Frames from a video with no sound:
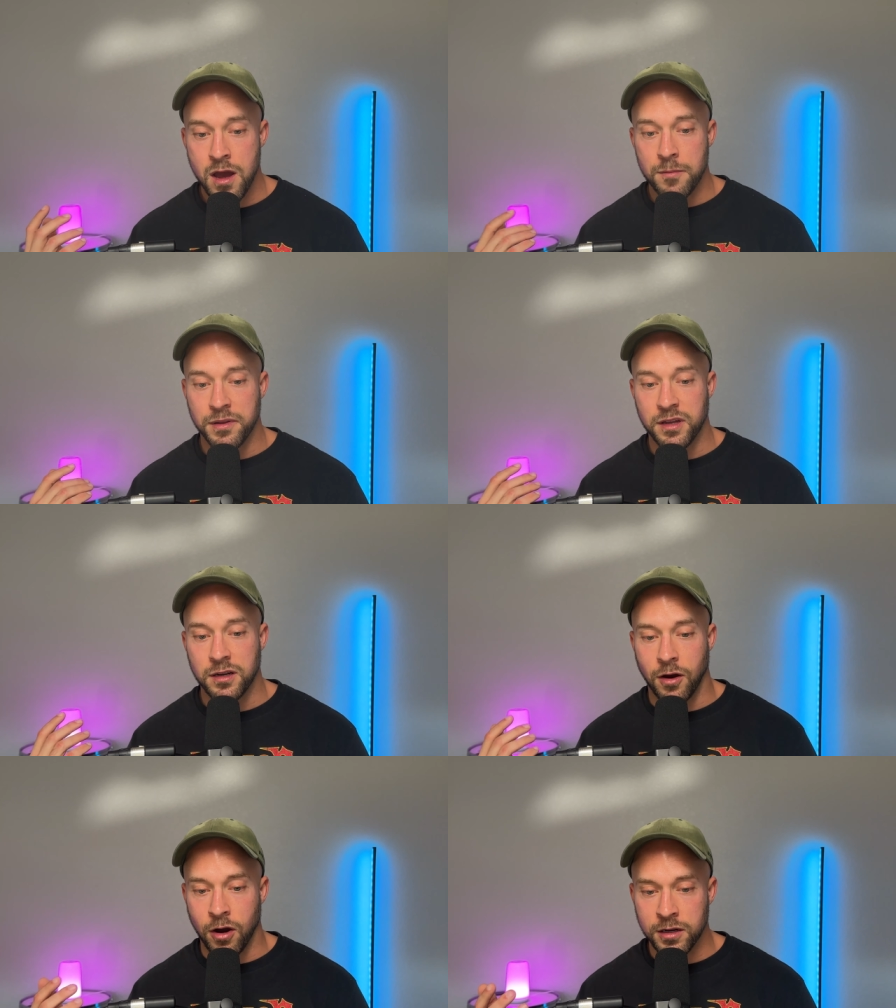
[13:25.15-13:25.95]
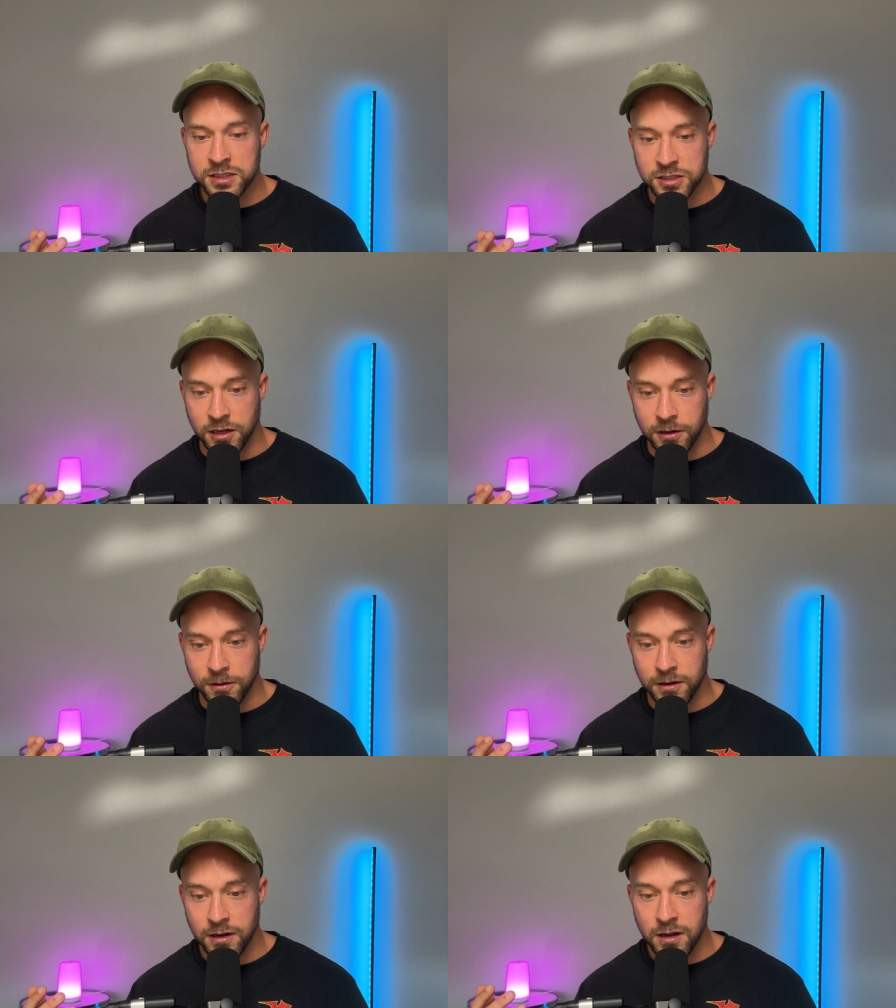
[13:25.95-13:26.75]
But then
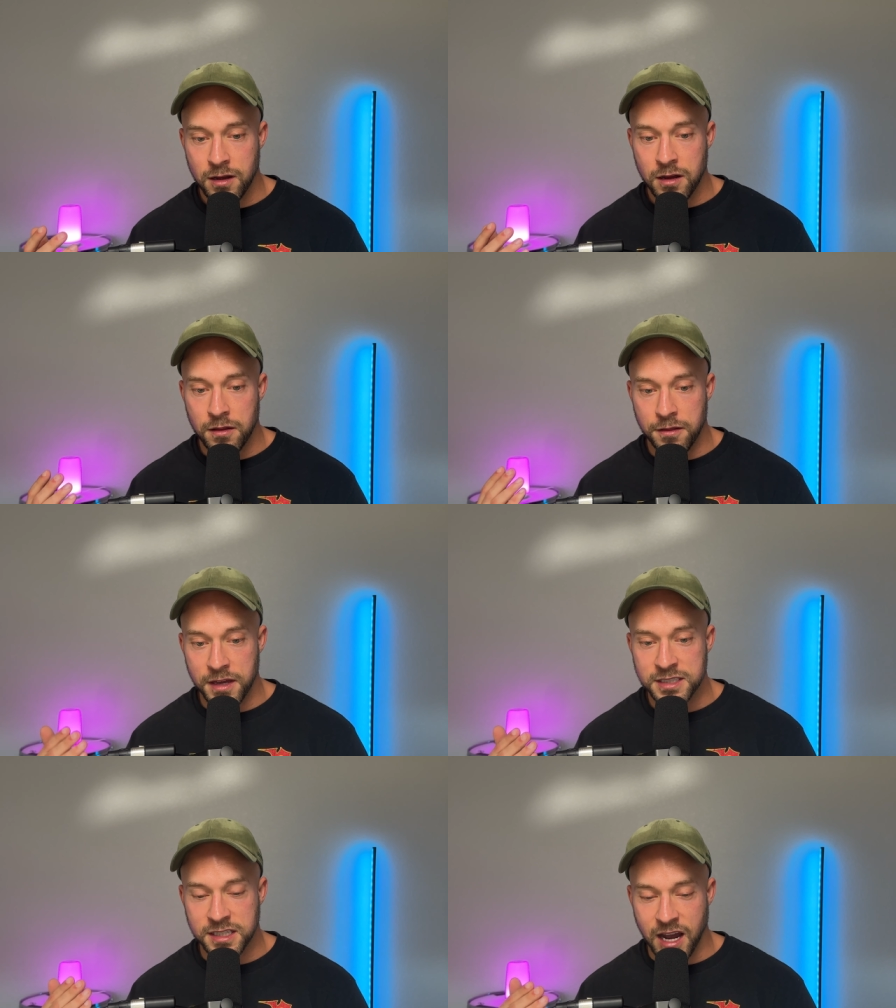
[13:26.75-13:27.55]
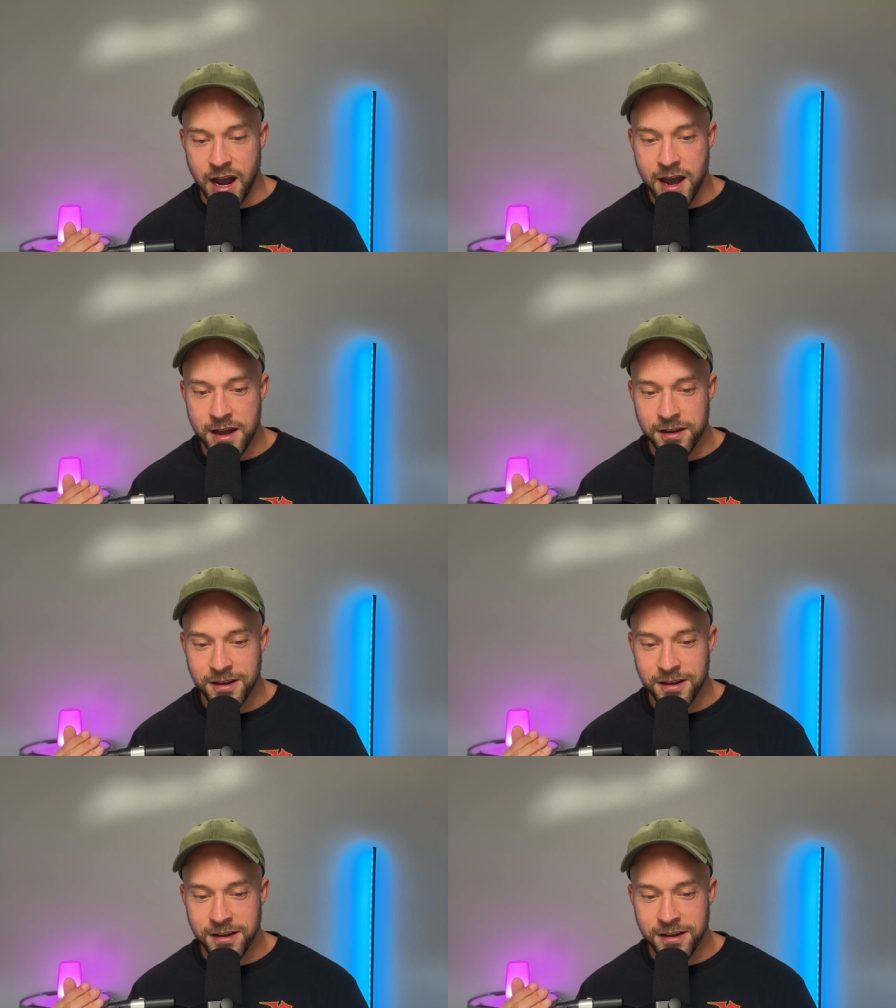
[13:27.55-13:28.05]
also, this guy,